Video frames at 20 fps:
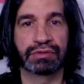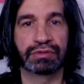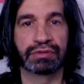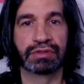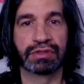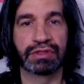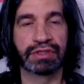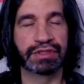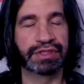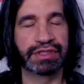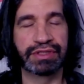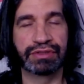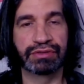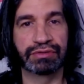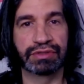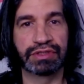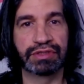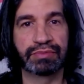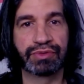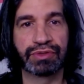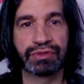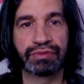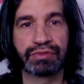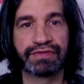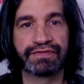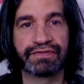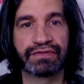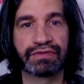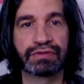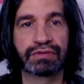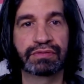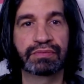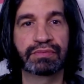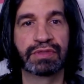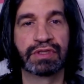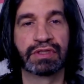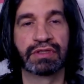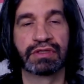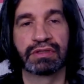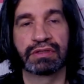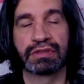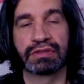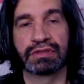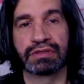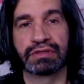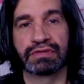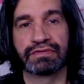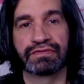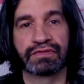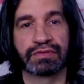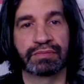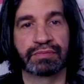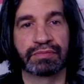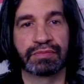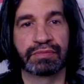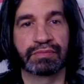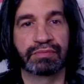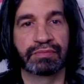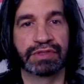neoliberal reform from